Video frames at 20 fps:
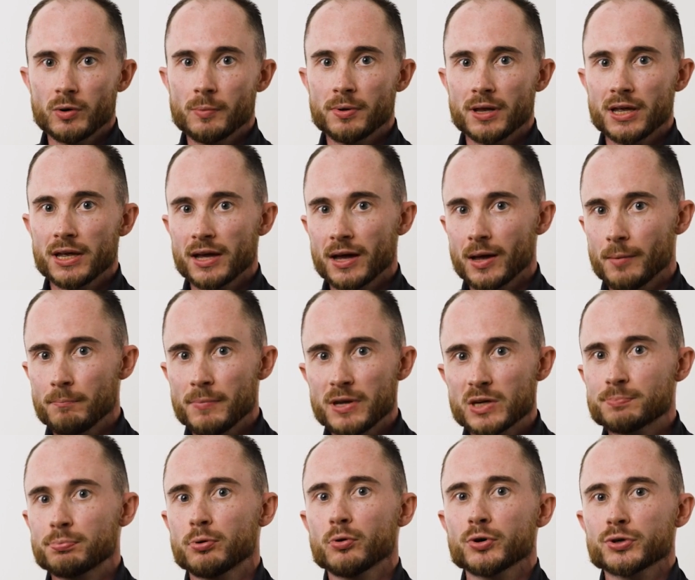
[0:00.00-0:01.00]
it be a
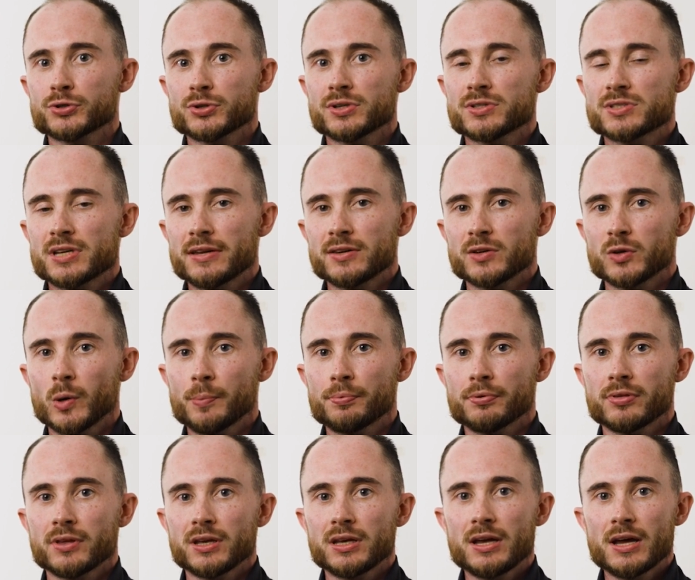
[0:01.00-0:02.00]
mid-portion
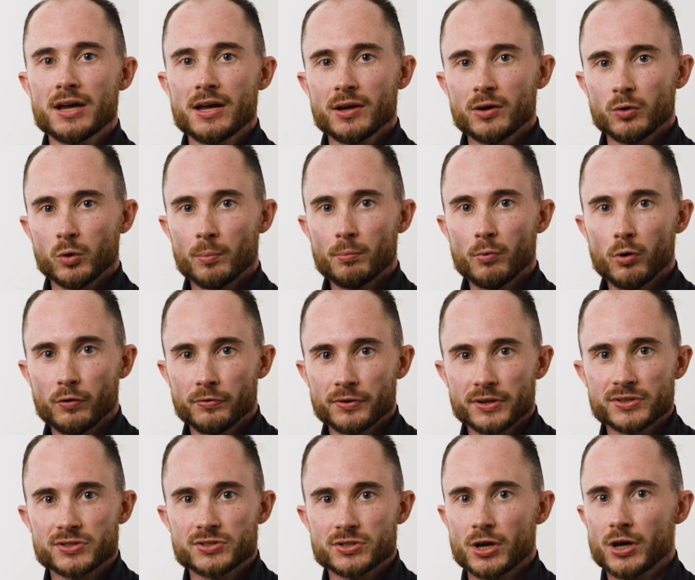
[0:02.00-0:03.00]
tendinopathy or more of an
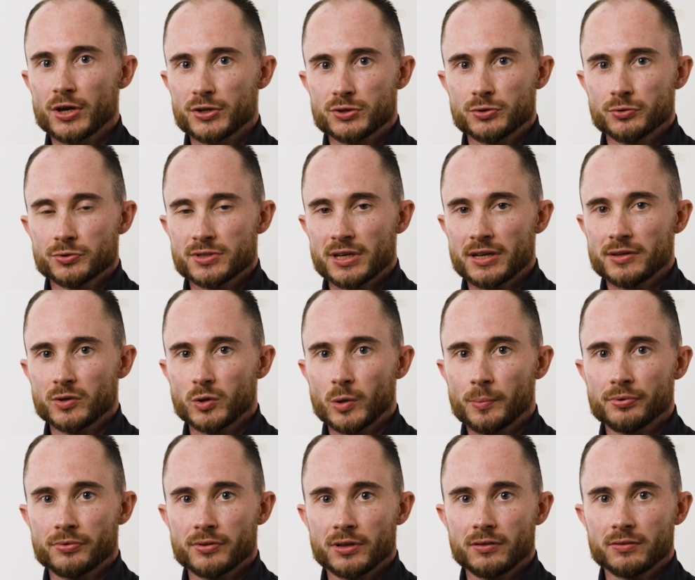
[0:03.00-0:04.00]
insertional
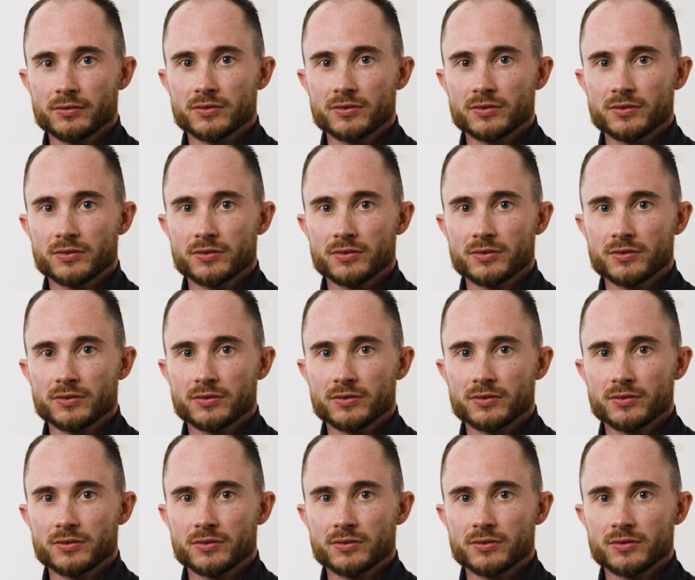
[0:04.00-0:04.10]
tendinopathy.